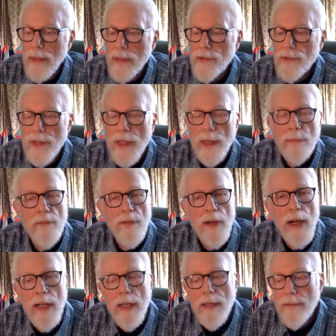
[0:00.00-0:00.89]
Step
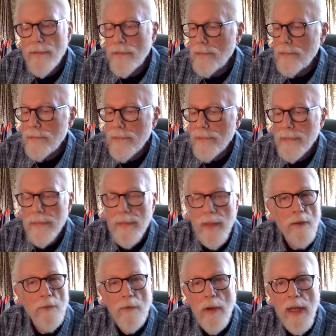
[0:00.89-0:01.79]
5.
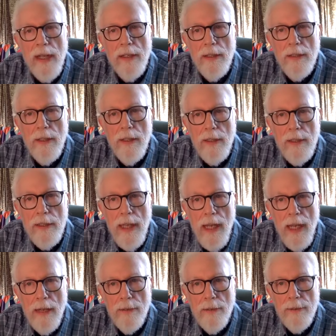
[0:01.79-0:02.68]
Write it all
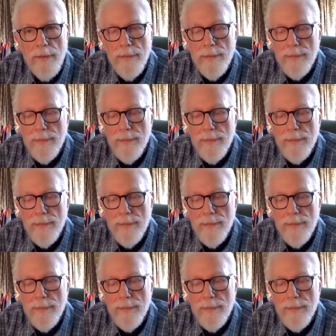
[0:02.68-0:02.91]
down.